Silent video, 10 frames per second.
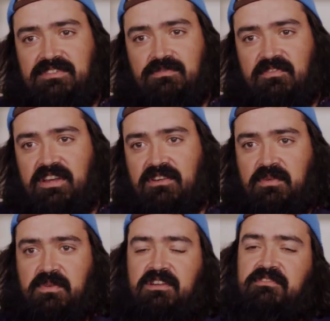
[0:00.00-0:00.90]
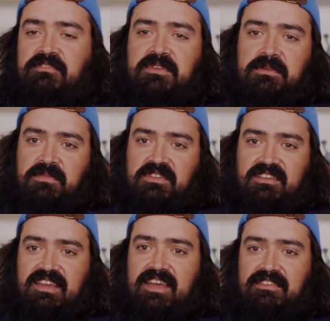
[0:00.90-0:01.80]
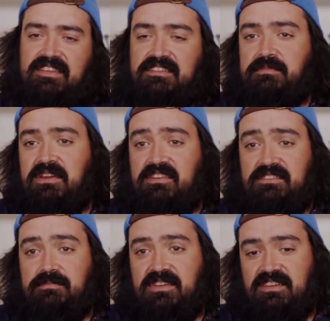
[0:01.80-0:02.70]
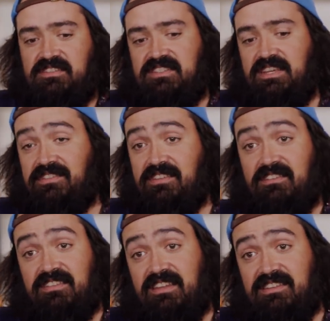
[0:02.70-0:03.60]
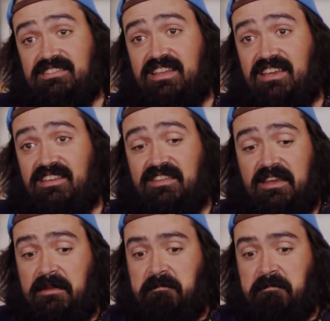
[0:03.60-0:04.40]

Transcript: It's very rare for people to have that experience because even in today's date,